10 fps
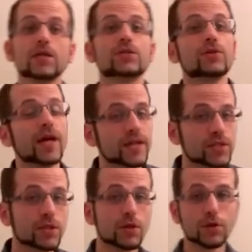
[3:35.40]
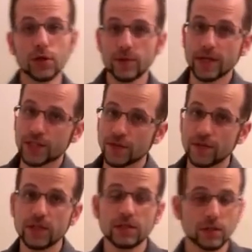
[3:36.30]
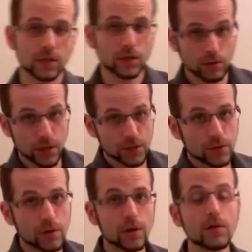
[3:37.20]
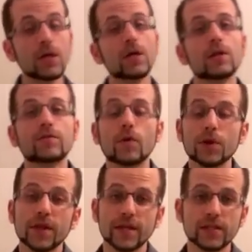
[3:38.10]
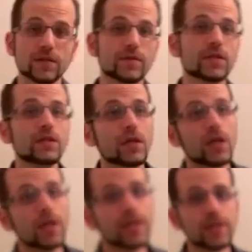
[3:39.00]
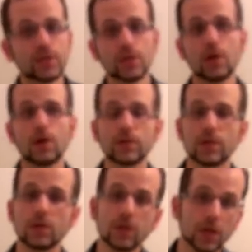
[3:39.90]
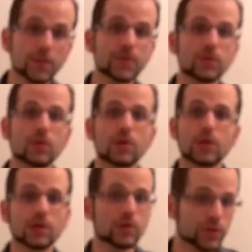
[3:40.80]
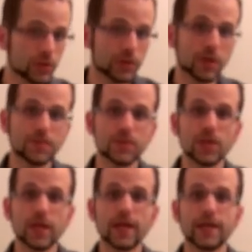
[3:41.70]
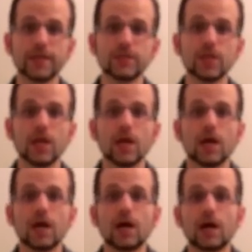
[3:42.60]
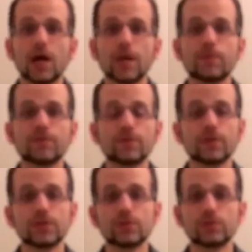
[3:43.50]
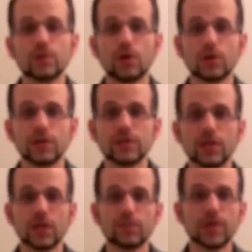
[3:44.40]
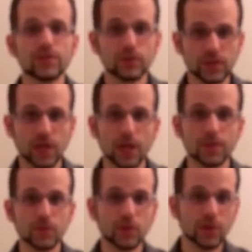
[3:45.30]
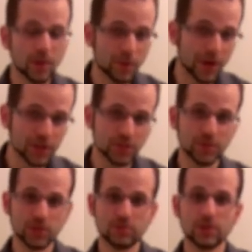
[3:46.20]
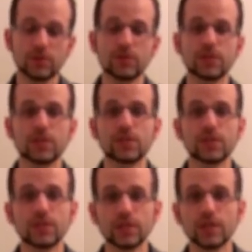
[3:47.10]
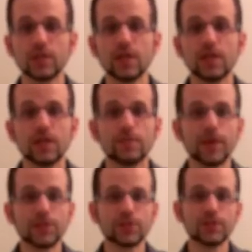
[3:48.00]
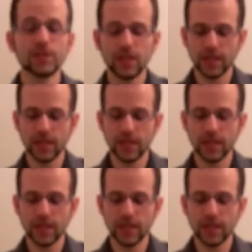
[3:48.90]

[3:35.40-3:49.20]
So that's the third activity, uh, cross-crawl. The fourth activity is called uh, hookups or, or cook's hookups. And uh, I prefer to call it uh, pretzel time, as one of my brain gym instructors, uh, Celia, mentioned.